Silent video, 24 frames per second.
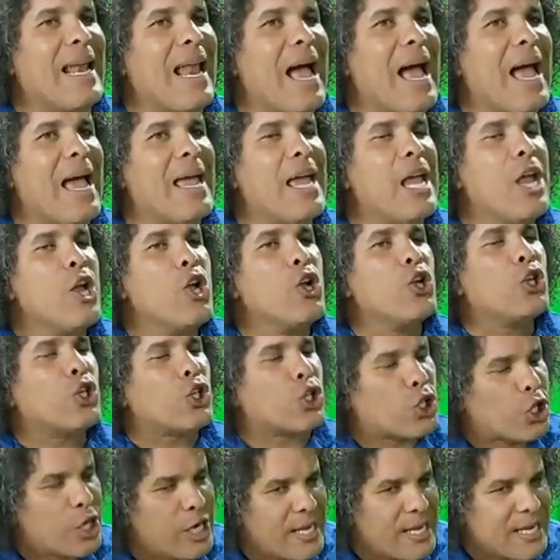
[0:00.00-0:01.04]
like
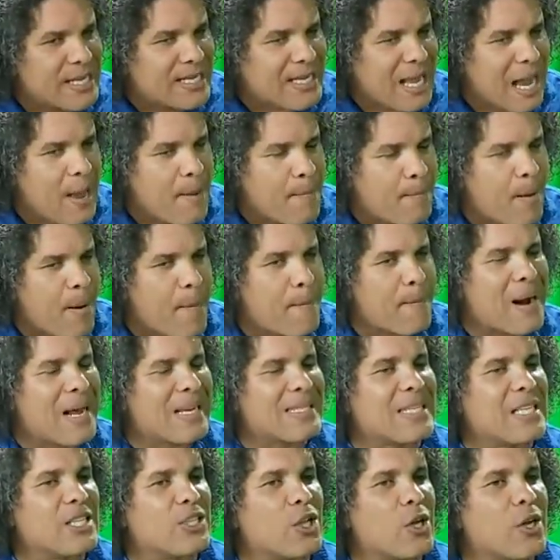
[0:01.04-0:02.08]
3 times pon
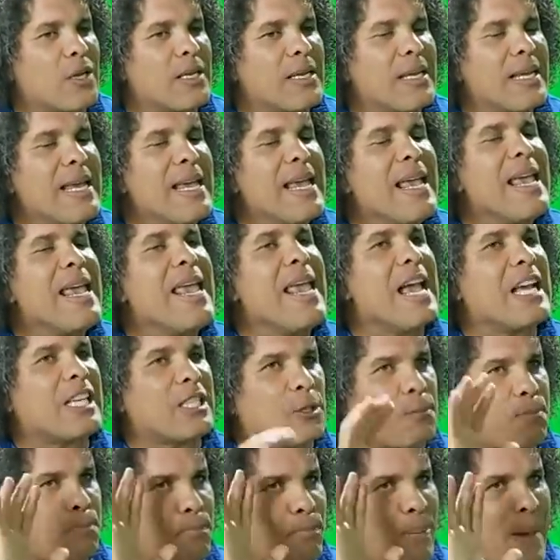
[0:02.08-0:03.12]
Brazenton. He has
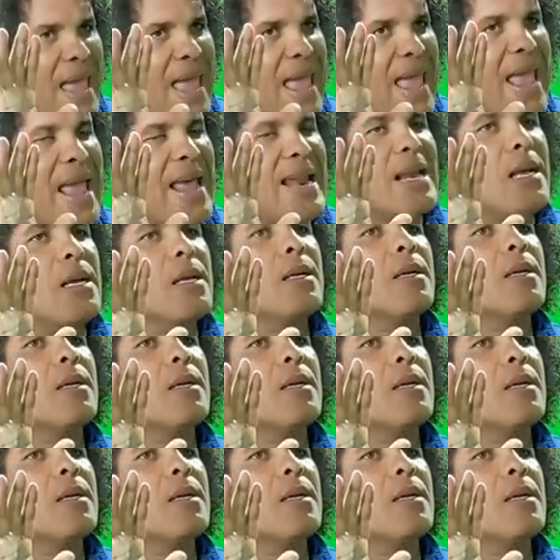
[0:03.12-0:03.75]
paid